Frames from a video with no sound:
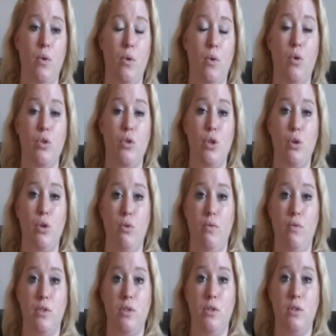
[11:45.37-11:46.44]
horse
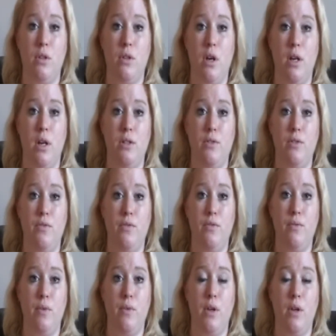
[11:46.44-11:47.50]
hooves, kind of,
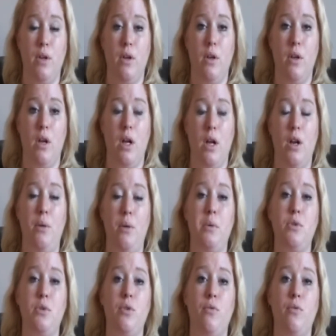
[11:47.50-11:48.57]
I don't know,
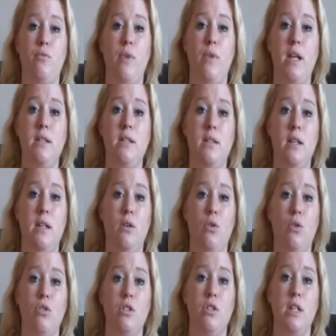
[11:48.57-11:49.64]
it's racing,
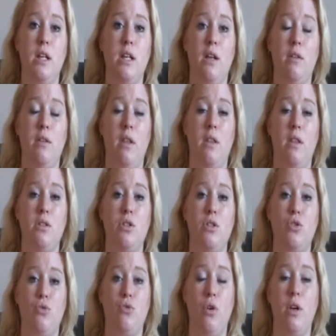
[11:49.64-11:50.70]
hunting. There's a
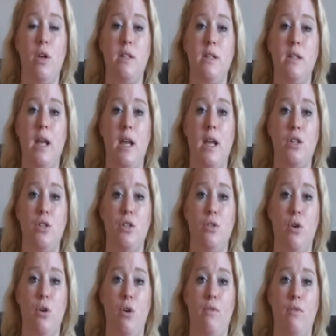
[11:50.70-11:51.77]
strong indication
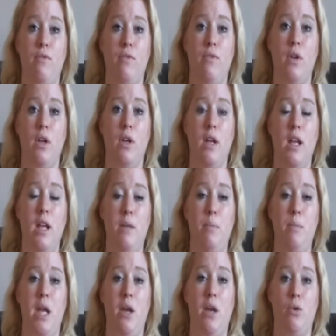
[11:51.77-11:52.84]
of it
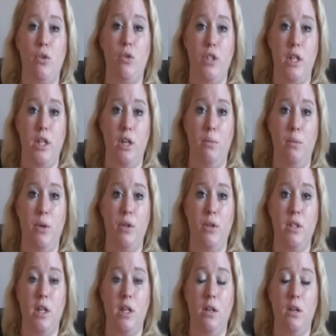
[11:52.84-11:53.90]
being a hunting
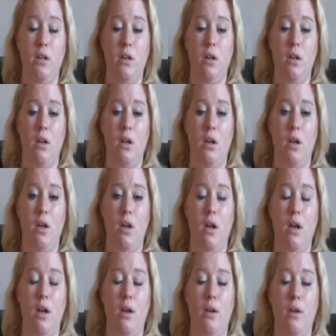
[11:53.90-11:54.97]
community.
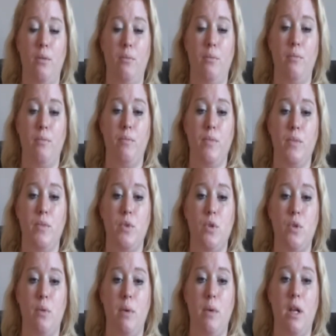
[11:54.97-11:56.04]
So
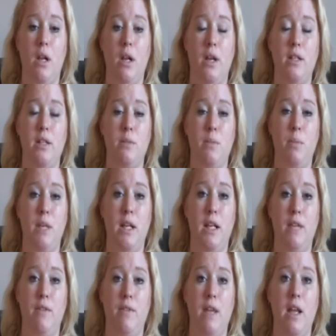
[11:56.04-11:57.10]
I'm inclined to
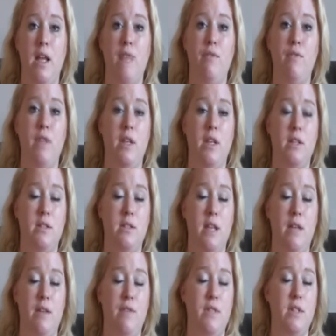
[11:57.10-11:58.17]
believe that if
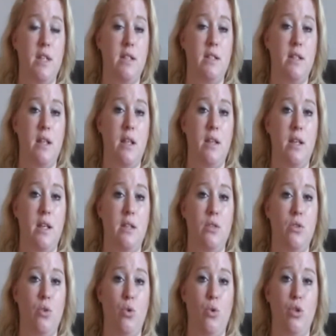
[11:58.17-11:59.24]
it is that these
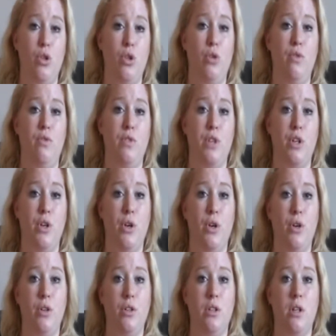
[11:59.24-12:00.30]
horse hooves are
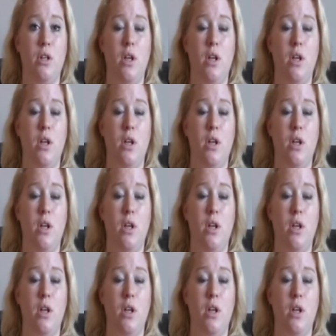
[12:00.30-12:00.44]
heard,